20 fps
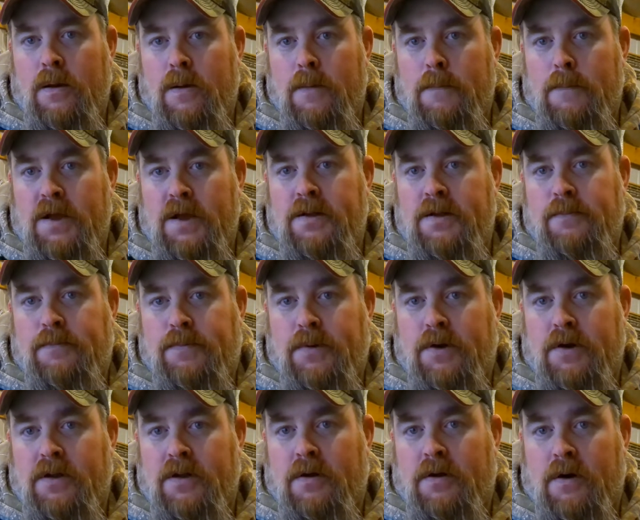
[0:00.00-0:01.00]
beating
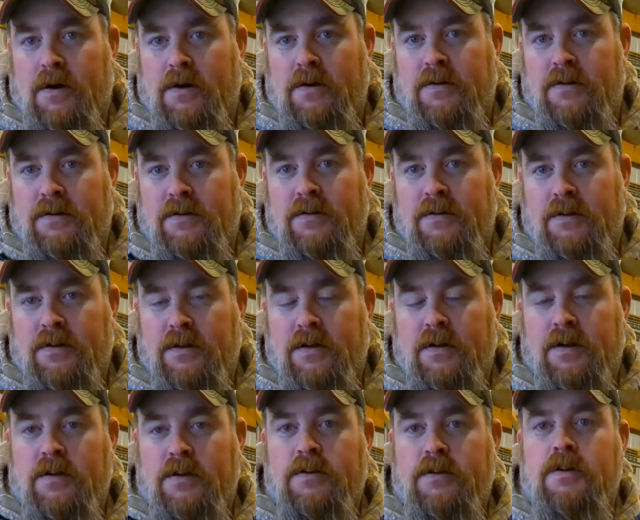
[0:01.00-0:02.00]
pretty hard,
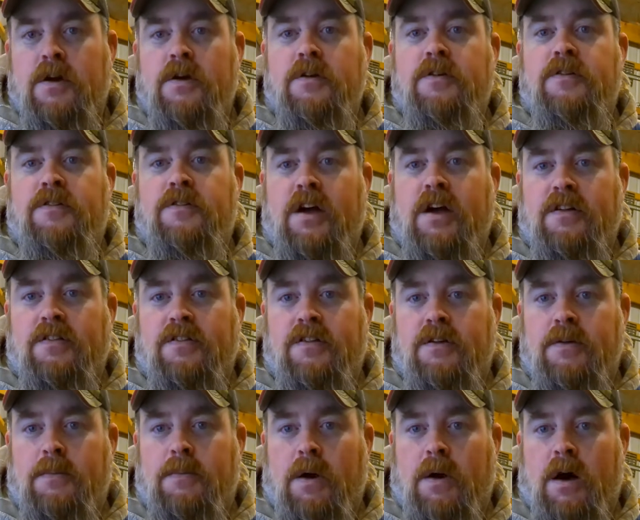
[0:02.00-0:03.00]
you know you're touching
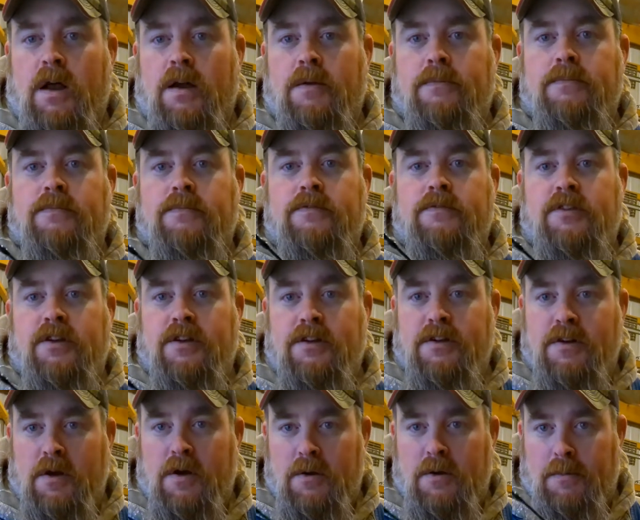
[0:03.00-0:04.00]
the bottom, so you
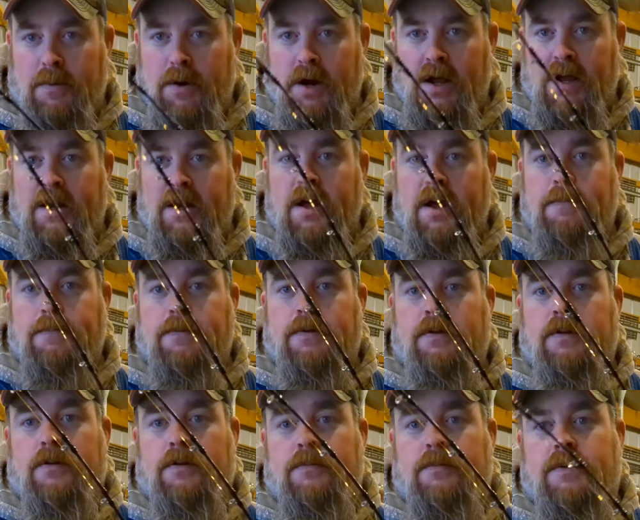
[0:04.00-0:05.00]
know to bring it up a
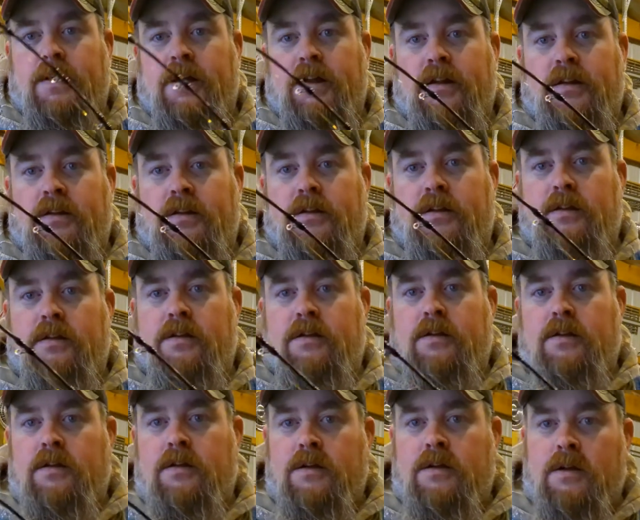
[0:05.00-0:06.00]
little bit.
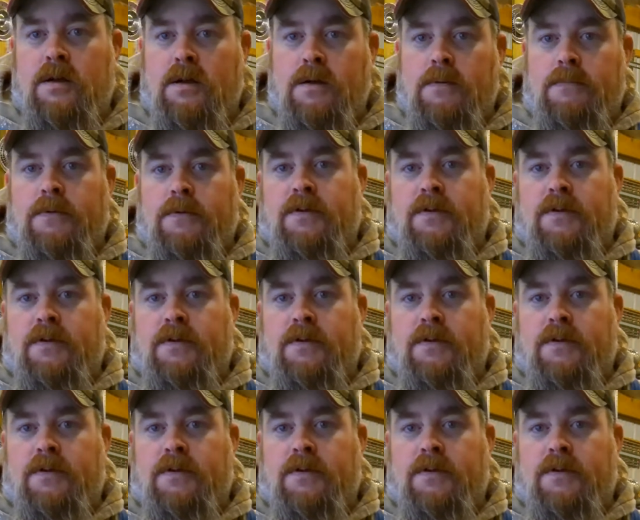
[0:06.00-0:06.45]
But